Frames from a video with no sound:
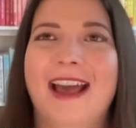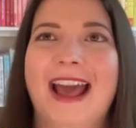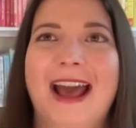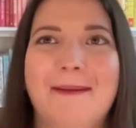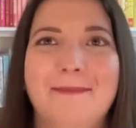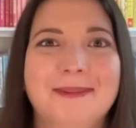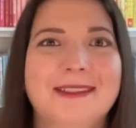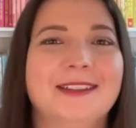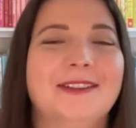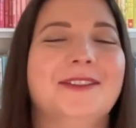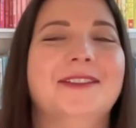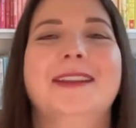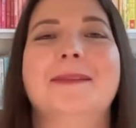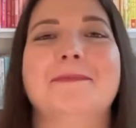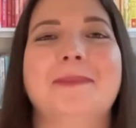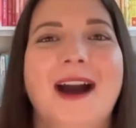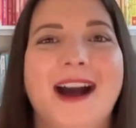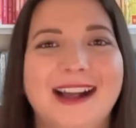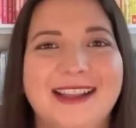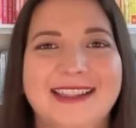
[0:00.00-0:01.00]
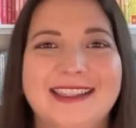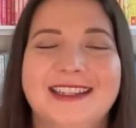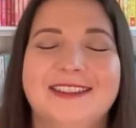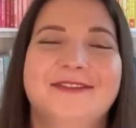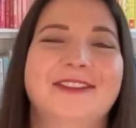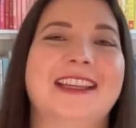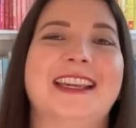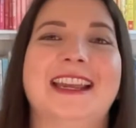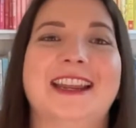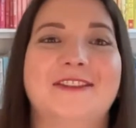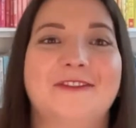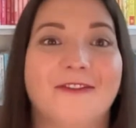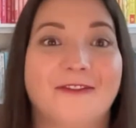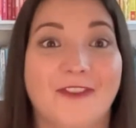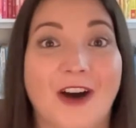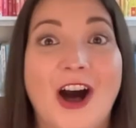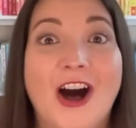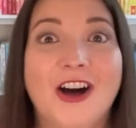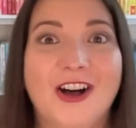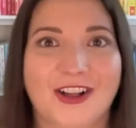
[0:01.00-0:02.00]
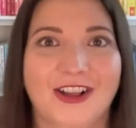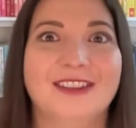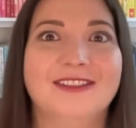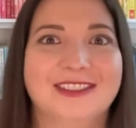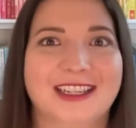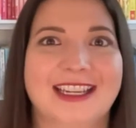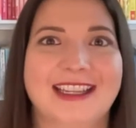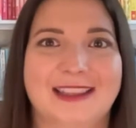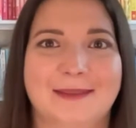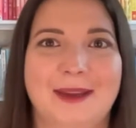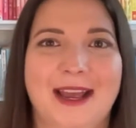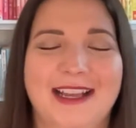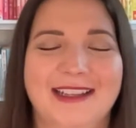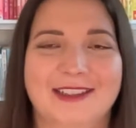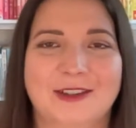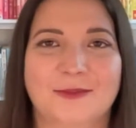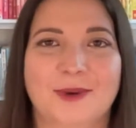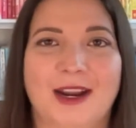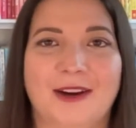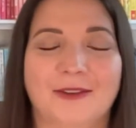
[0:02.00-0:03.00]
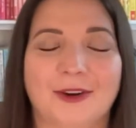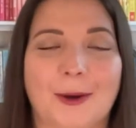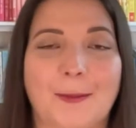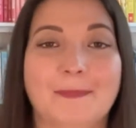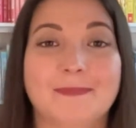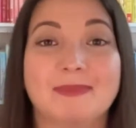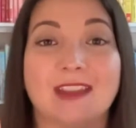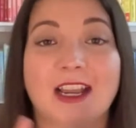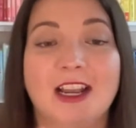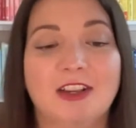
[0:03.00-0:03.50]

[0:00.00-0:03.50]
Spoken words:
absolutely positively involved in the mastermind group.